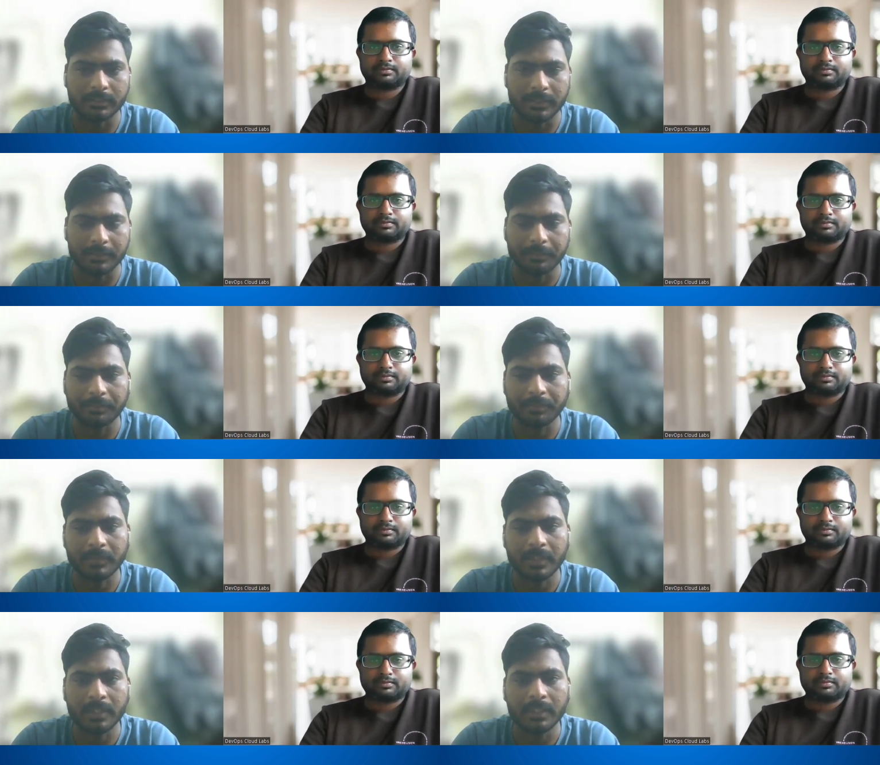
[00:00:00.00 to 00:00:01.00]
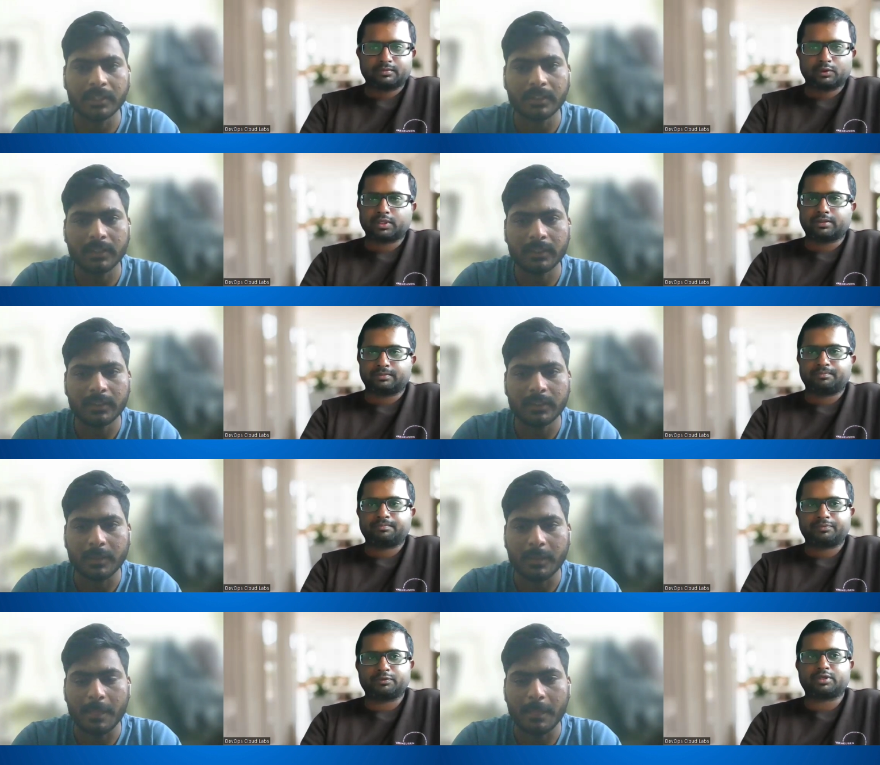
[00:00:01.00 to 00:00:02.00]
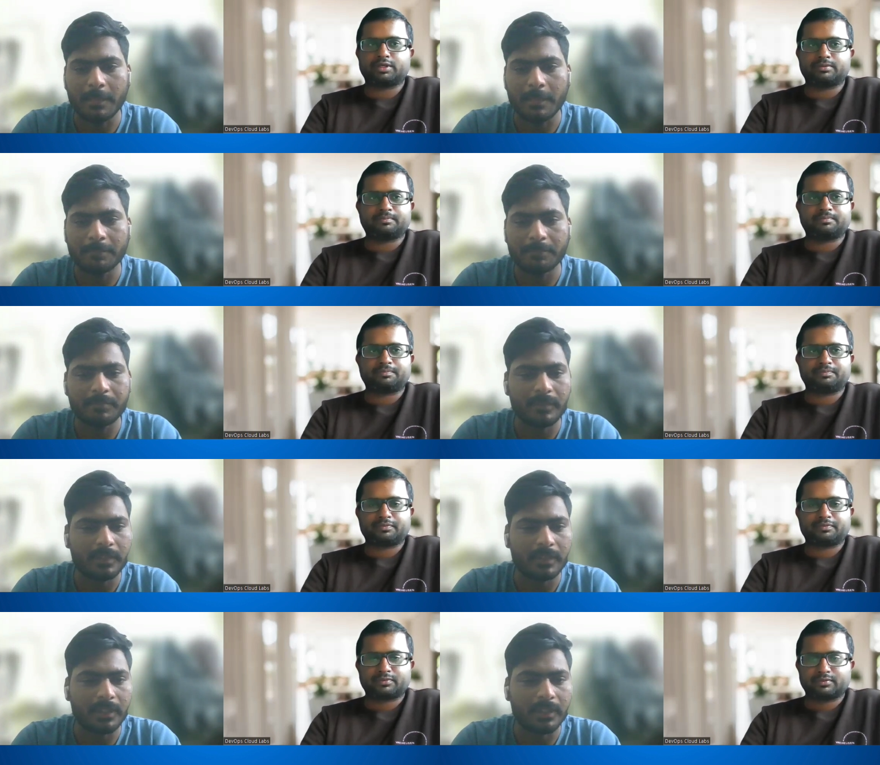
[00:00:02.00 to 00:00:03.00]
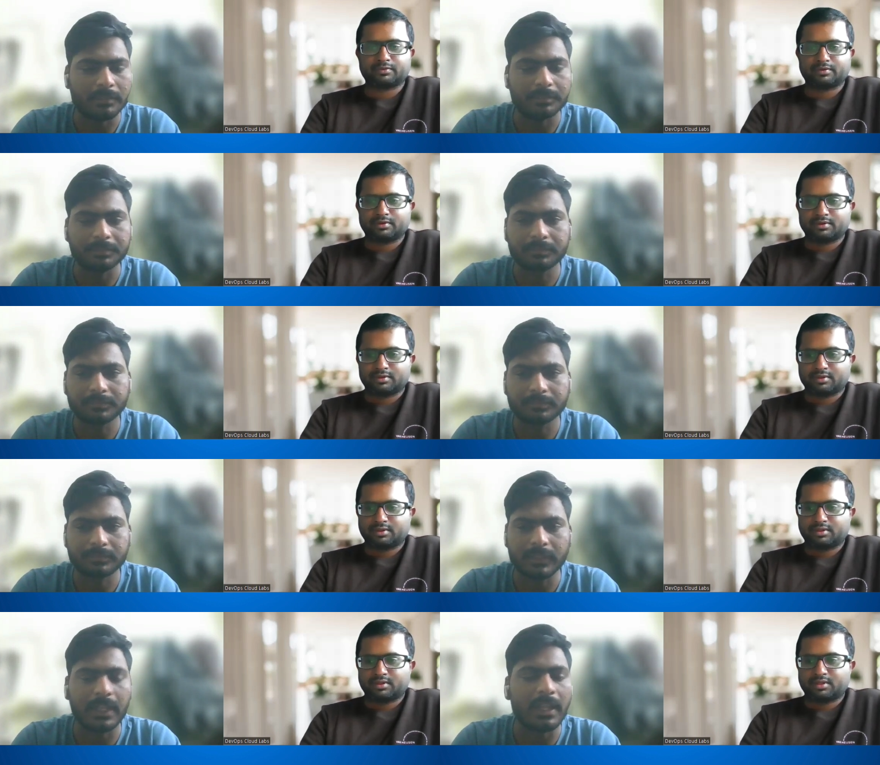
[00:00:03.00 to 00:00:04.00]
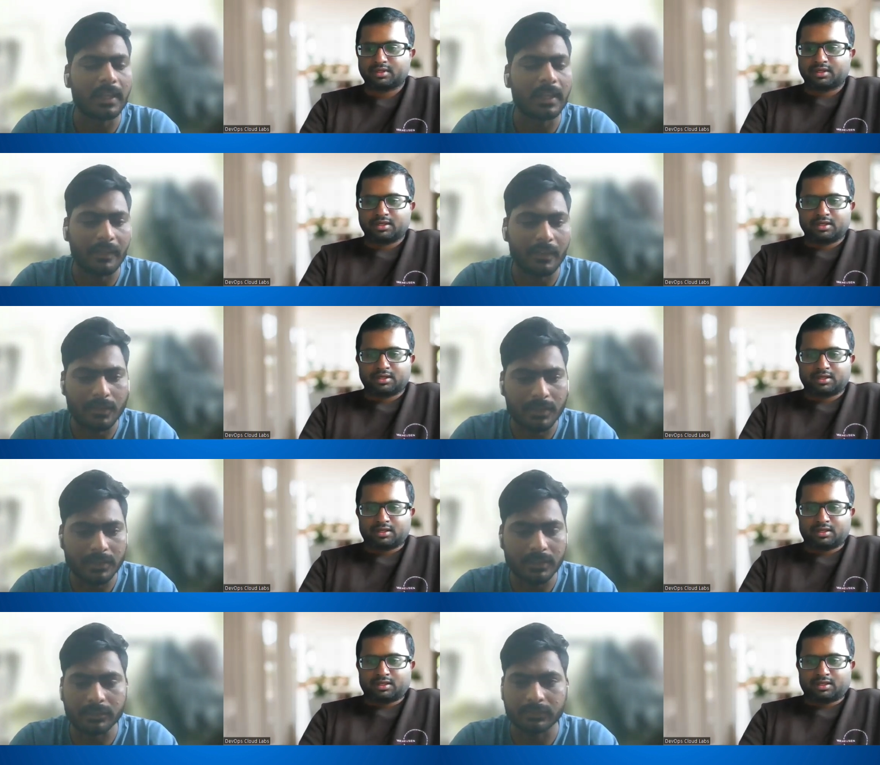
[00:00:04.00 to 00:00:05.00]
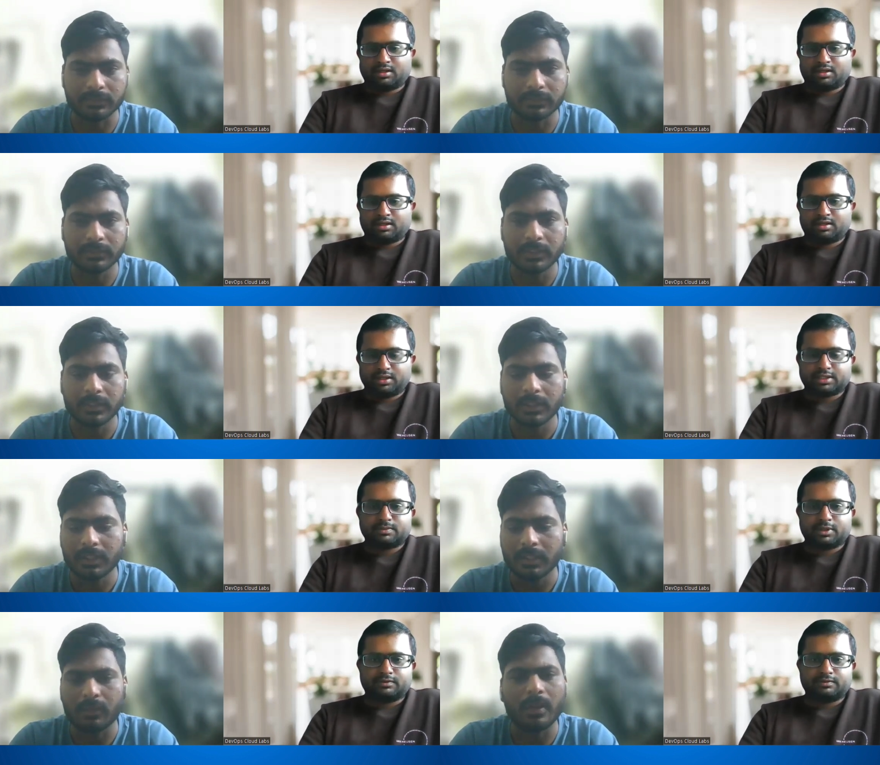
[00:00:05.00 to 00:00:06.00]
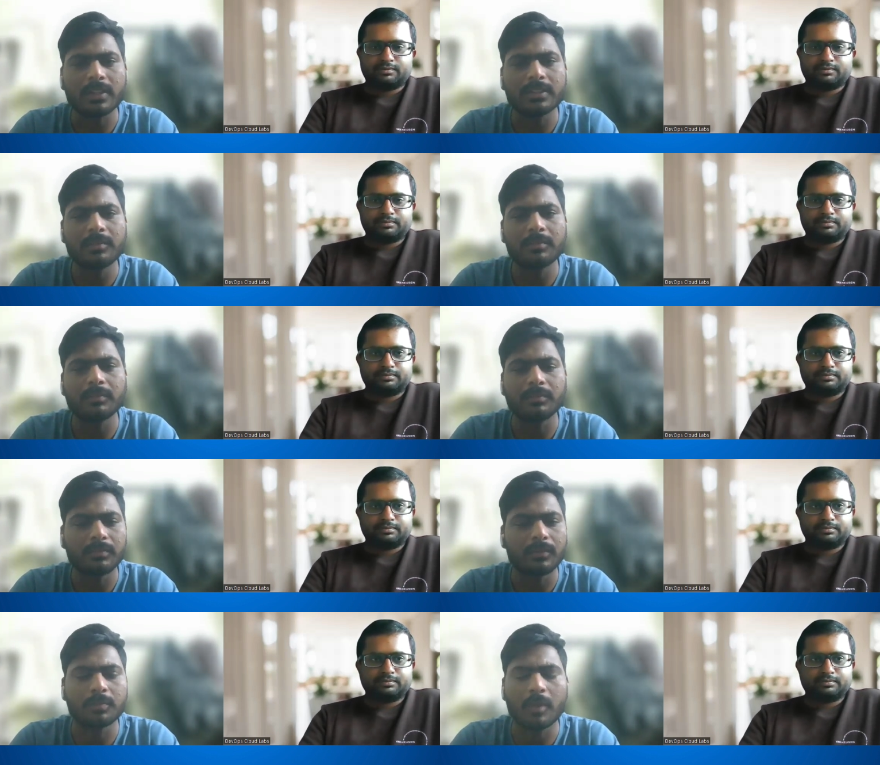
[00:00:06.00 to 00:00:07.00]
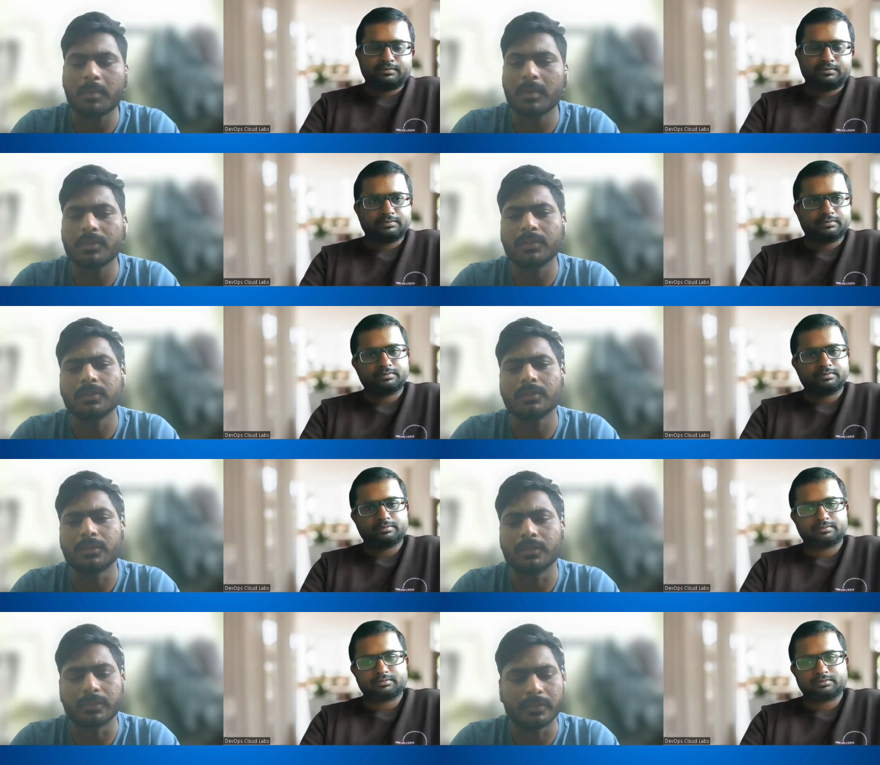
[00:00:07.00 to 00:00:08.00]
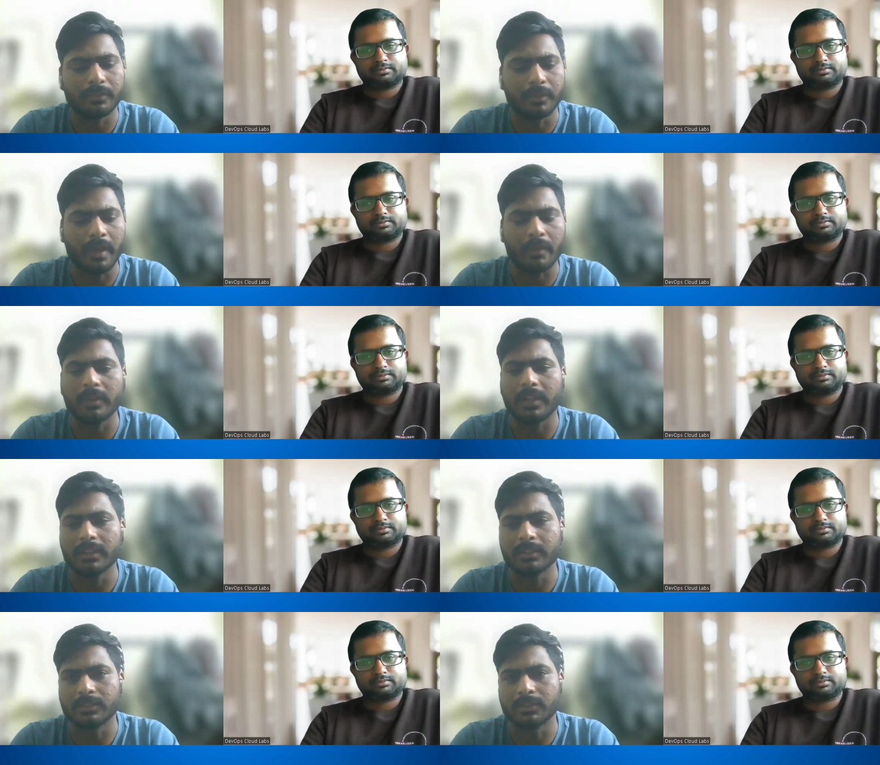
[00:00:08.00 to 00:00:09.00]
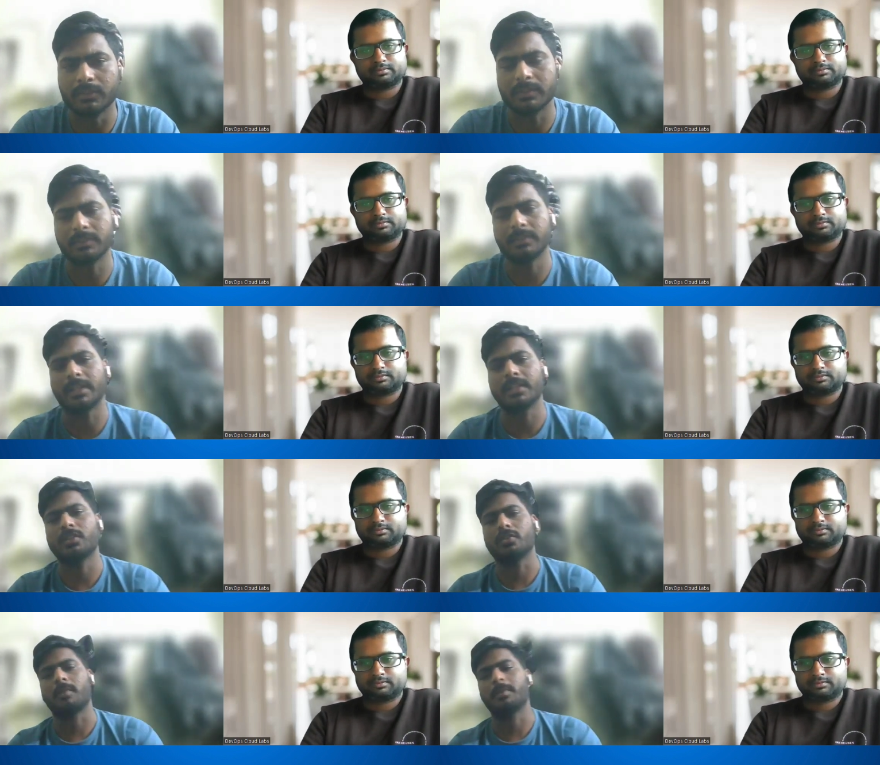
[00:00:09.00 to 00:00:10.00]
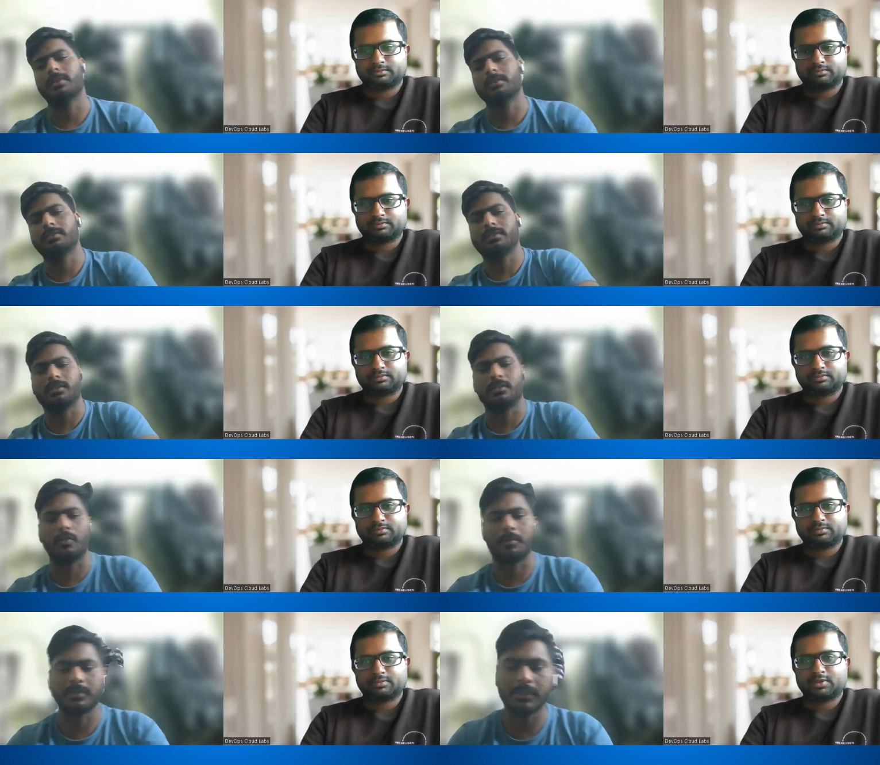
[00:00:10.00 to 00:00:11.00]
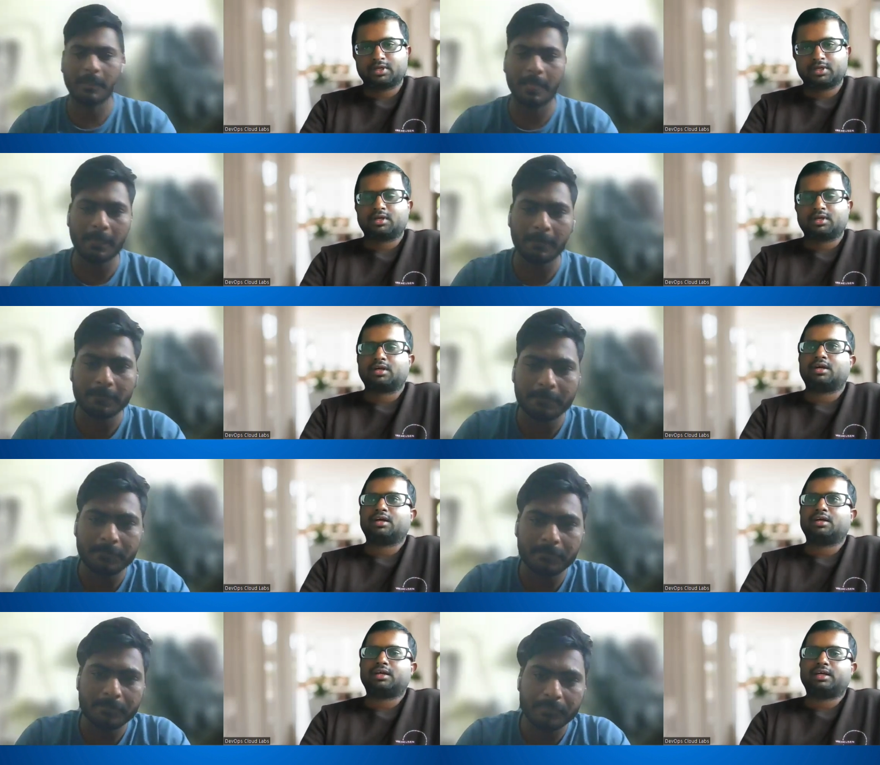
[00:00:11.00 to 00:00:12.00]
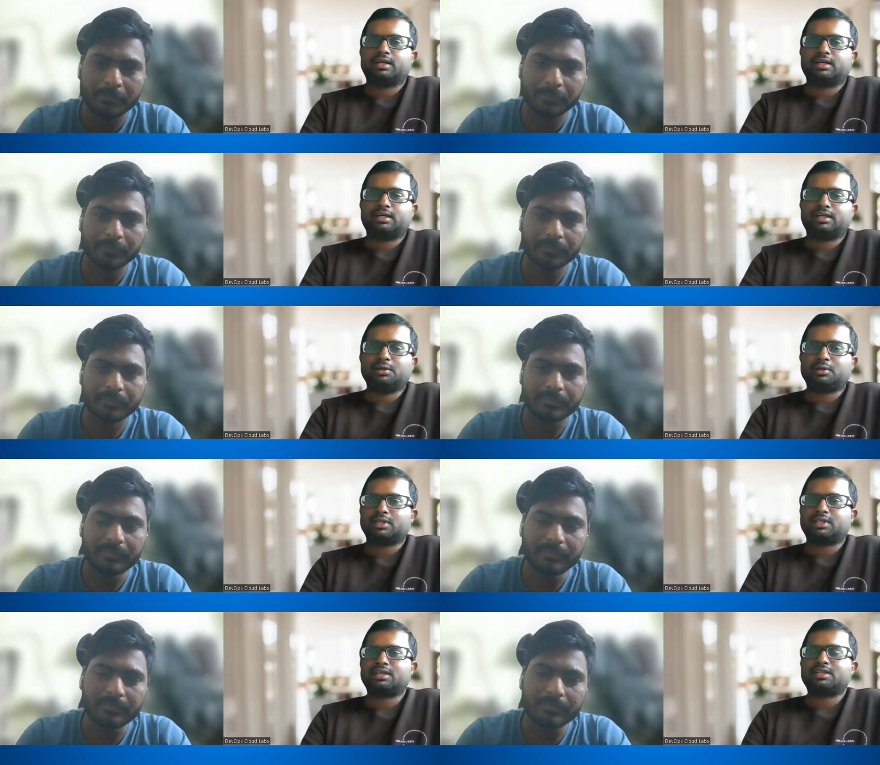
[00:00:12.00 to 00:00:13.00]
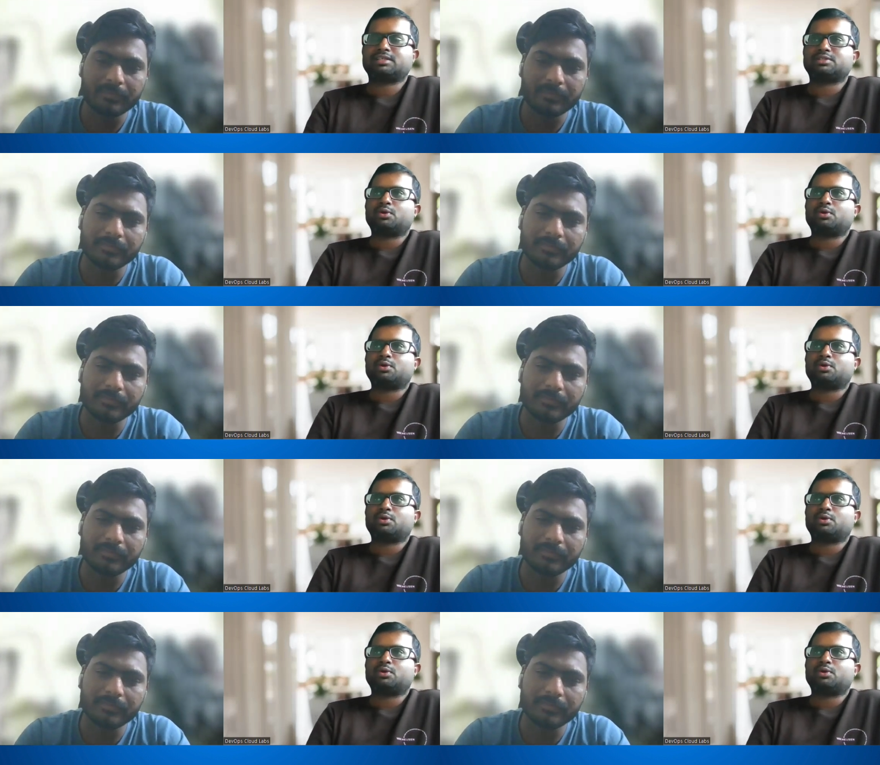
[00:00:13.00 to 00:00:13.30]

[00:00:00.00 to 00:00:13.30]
Speaker 1: Something. Okay. Okay. Yeah. Yeah. I have a question. Yes, Madhuri. What are the most popular tools we have to learn to get into the job into DevOps?
Speaker 2: Look, there's